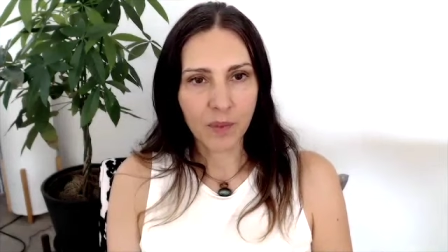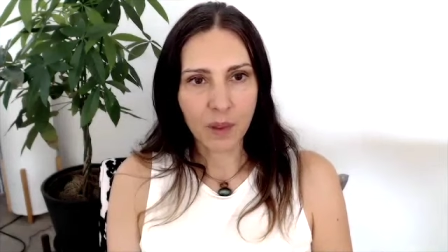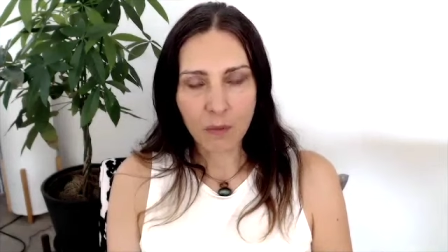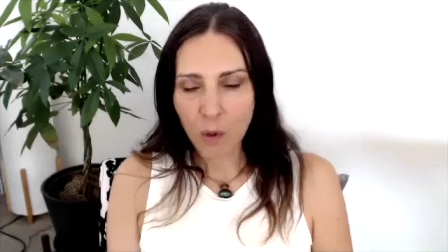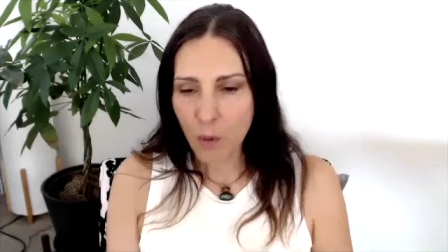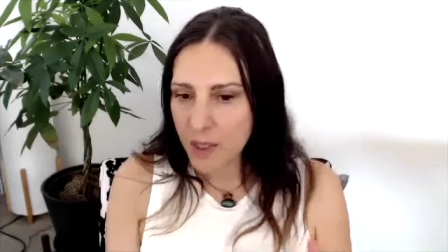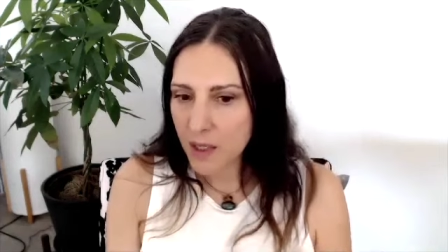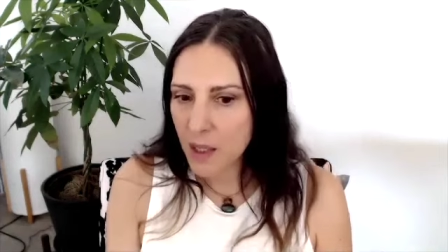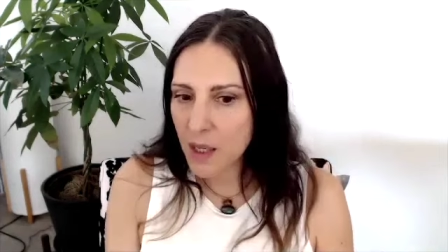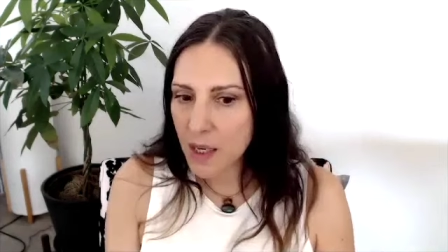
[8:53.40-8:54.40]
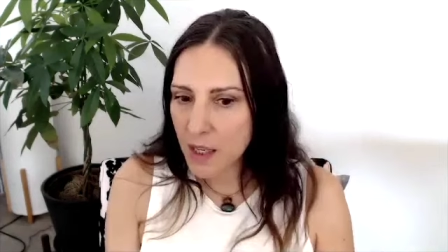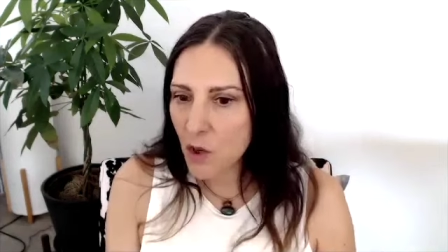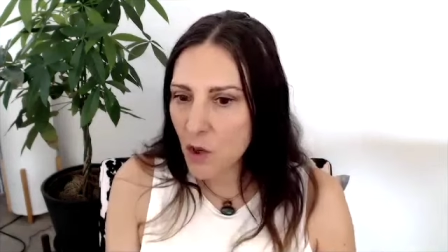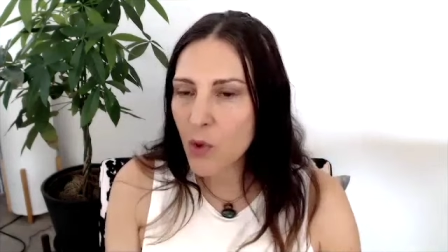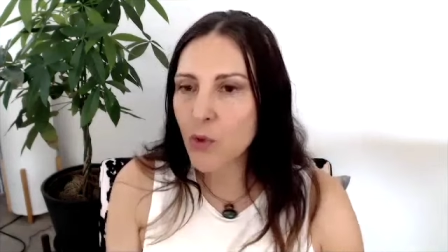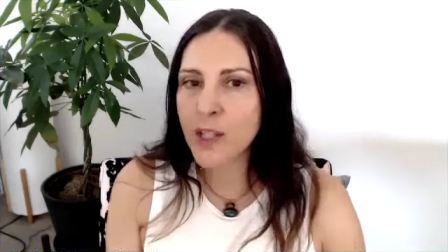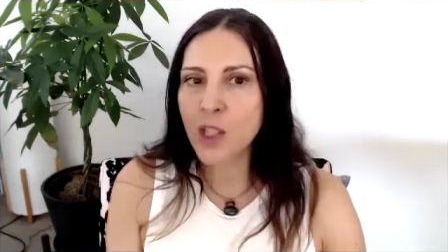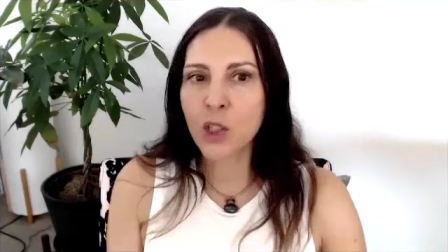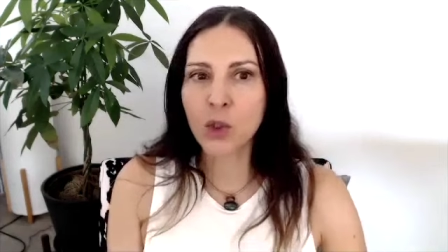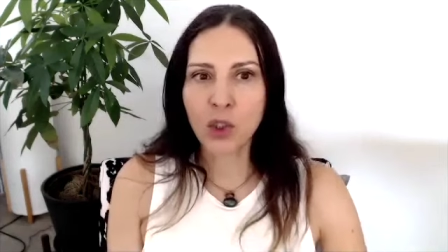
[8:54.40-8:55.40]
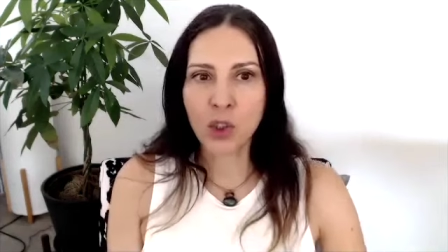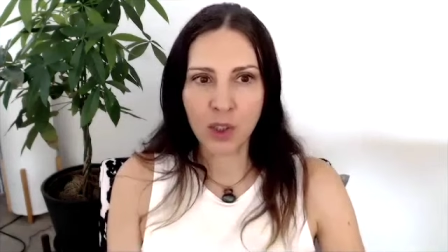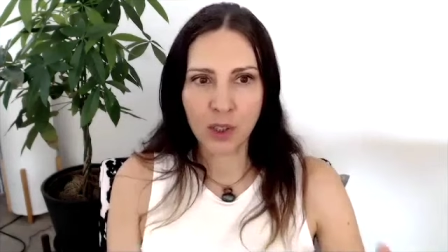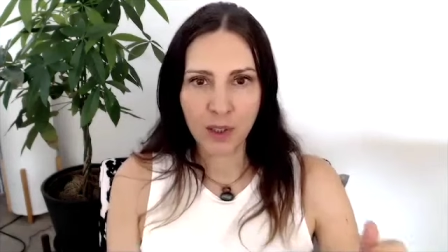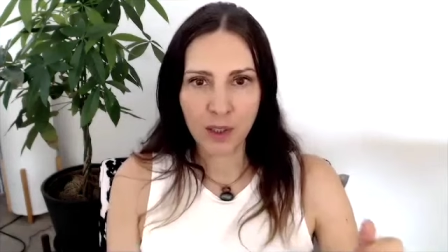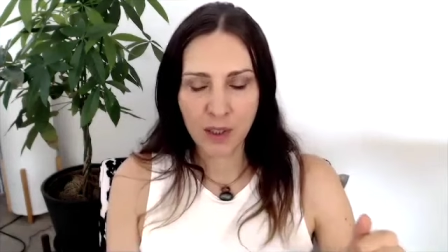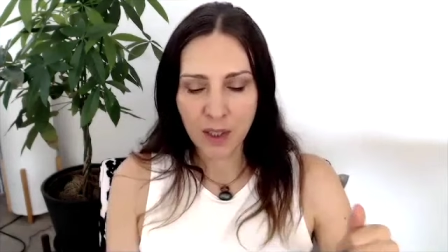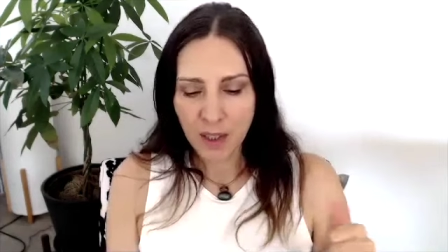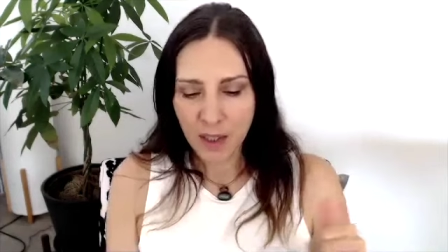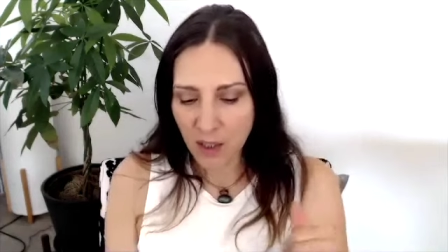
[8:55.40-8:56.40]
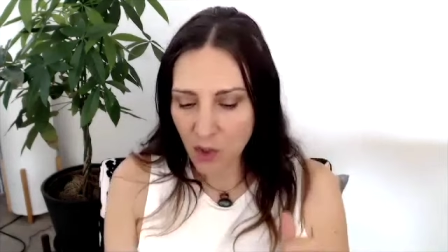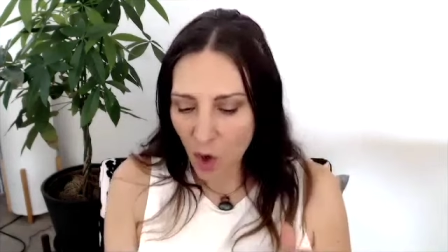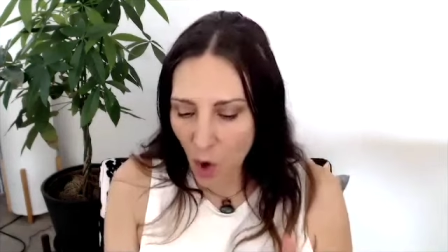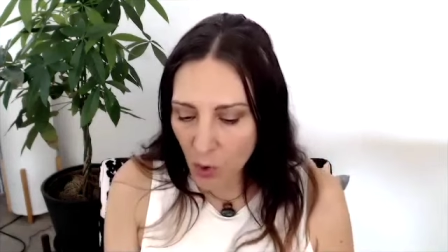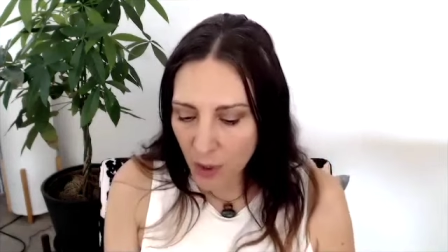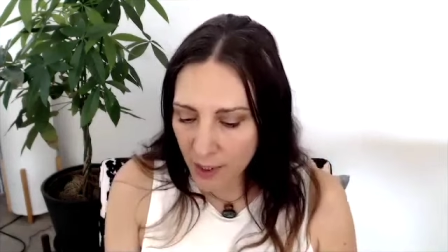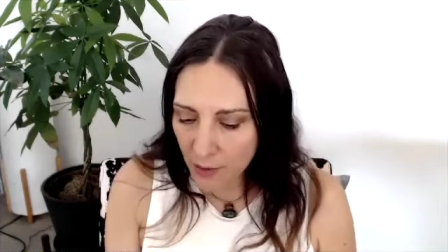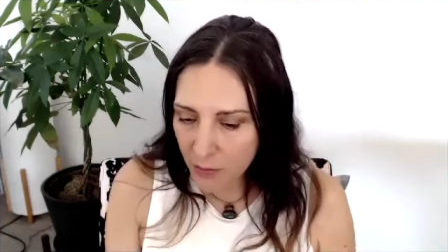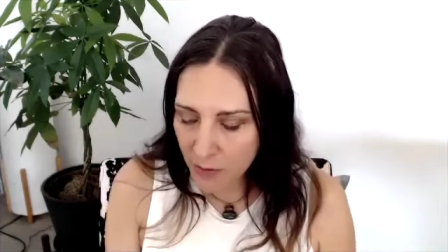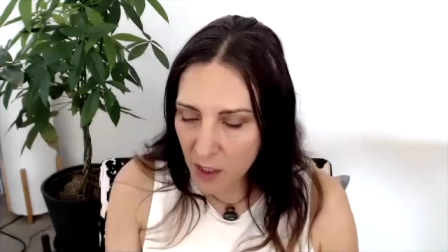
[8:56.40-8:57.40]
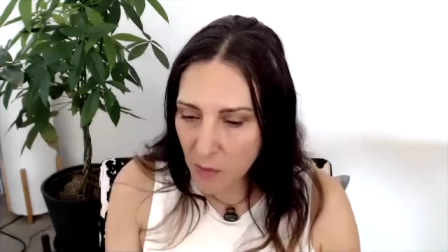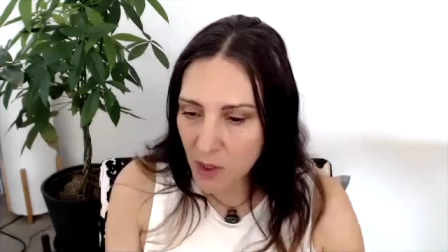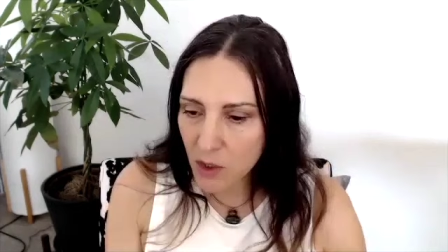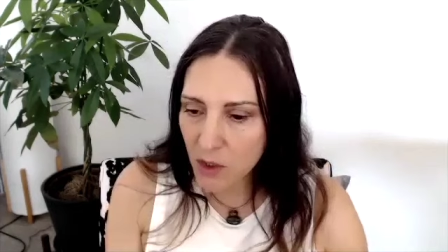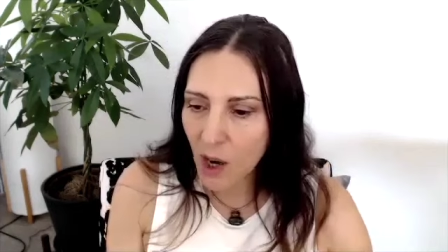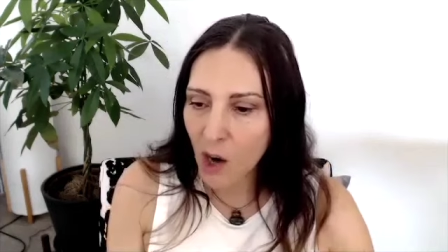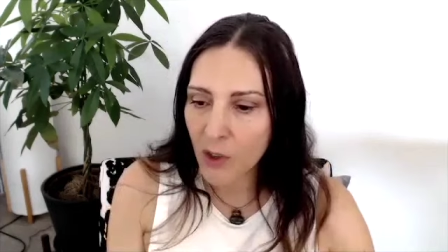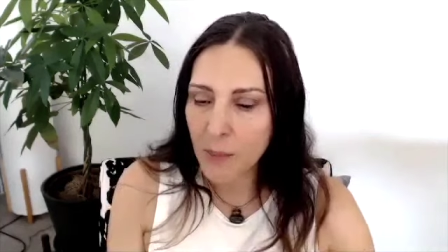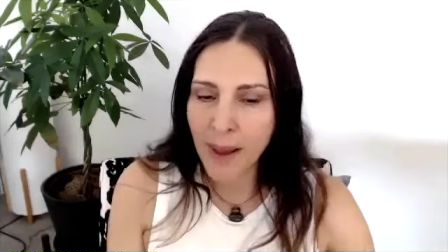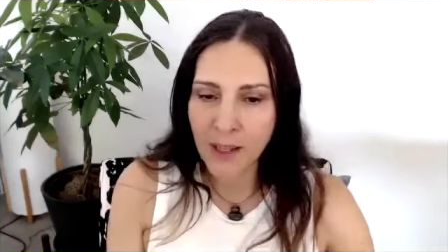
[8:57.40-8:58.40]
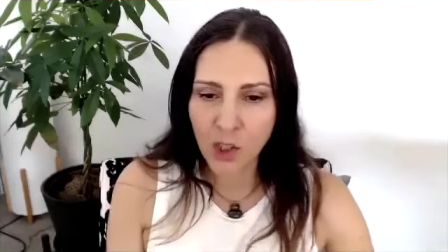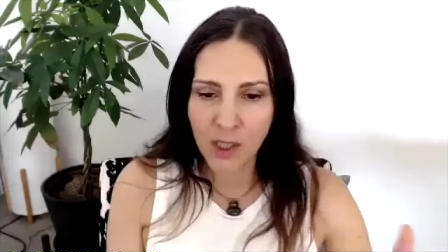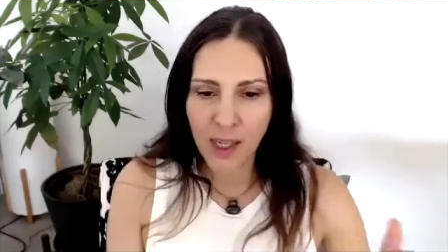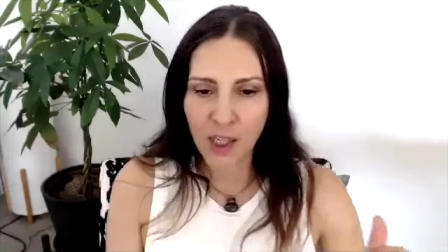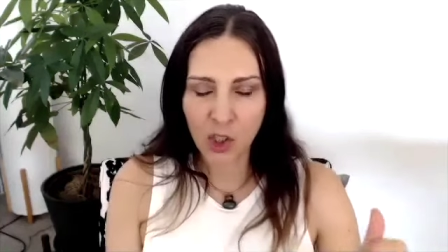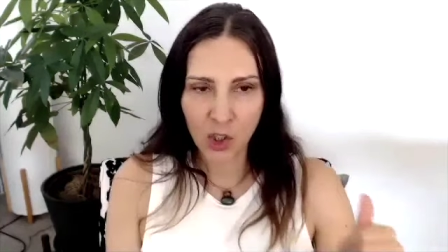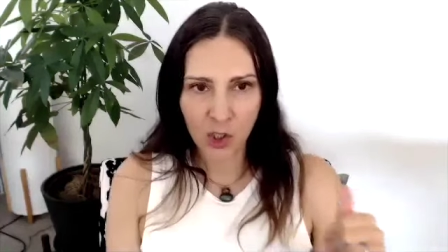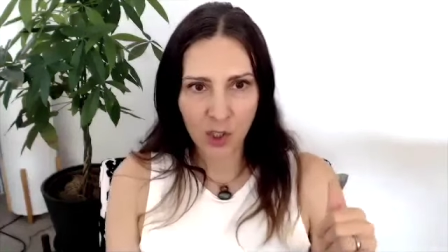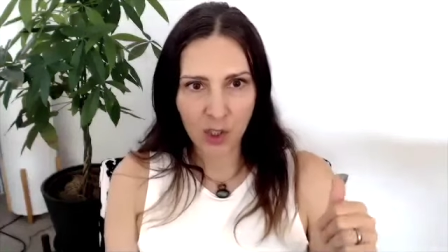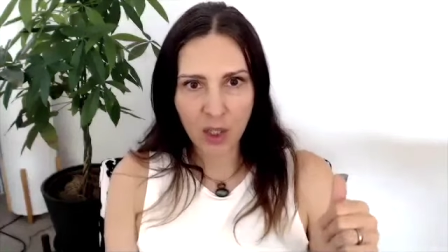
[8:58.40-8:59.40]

What we're seeking is not the resolution, it is only a figment of our imagination.